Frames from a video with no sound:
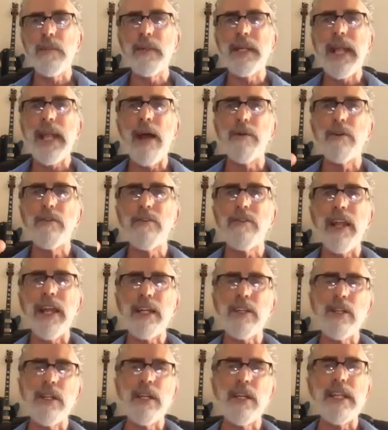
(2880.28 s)
counter
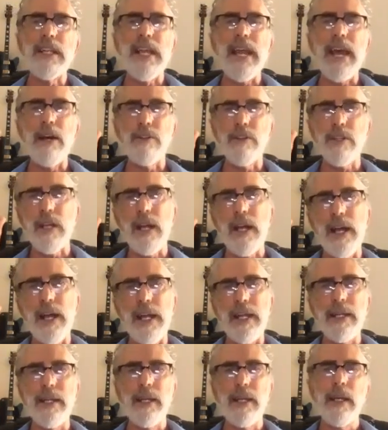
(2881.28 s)
flexing to the
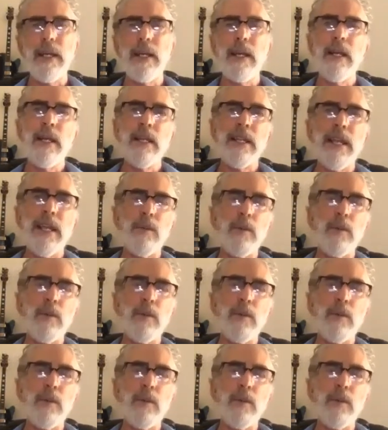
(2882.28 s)
outside, then